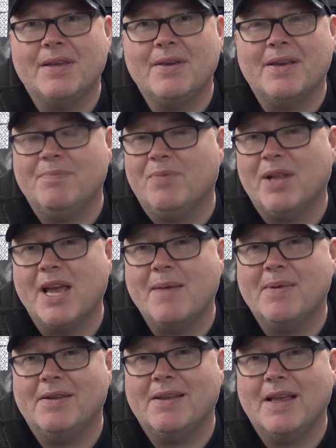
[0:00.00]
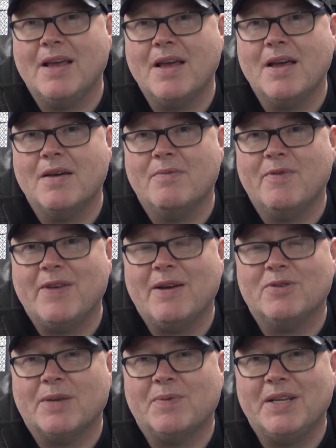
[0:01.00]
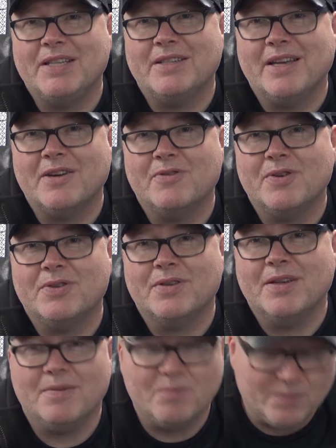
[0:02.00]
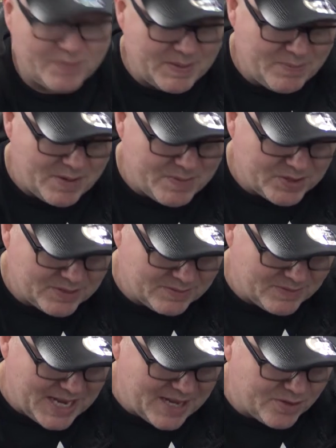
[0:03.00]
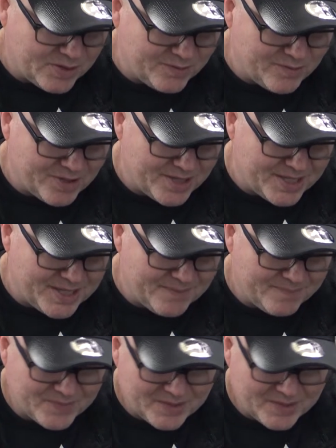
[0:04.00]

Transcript: you can play them in without Japanese language. They're pretty much English friendly.